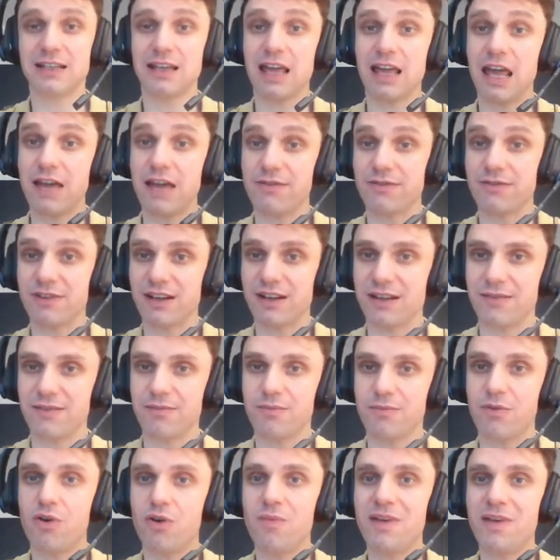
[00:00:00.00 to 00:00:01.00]
every
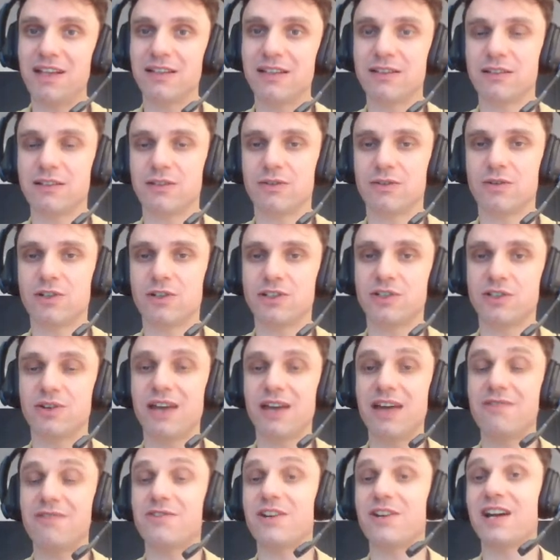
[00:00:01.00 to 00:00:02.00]
moment or to
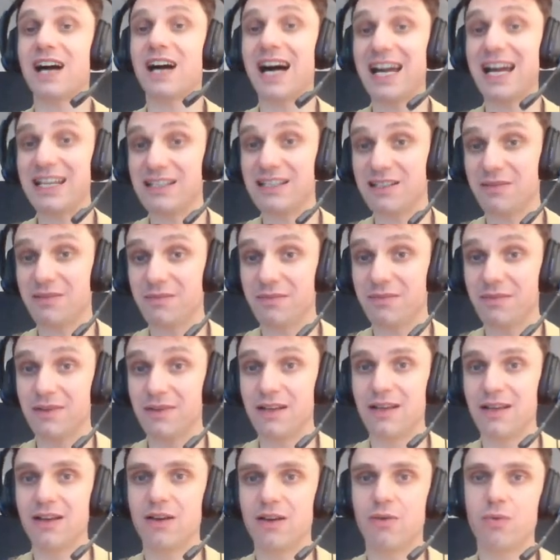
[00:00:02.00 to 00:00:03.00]
every item
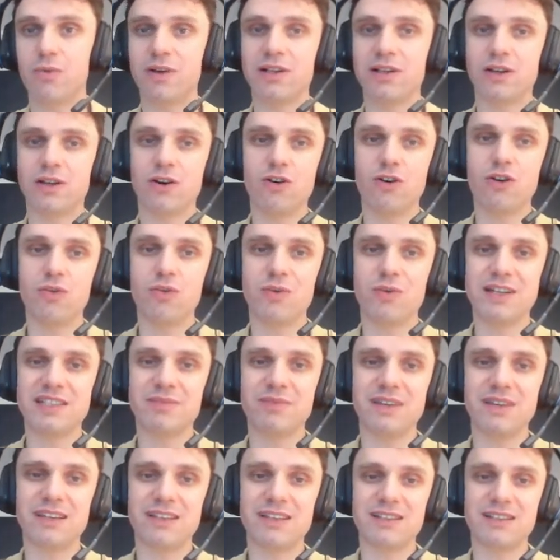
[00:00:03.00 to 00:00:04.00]
will always
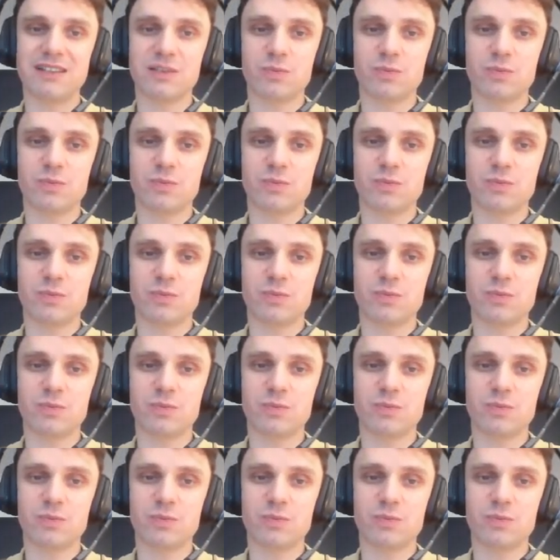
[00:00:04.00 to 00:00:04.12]
be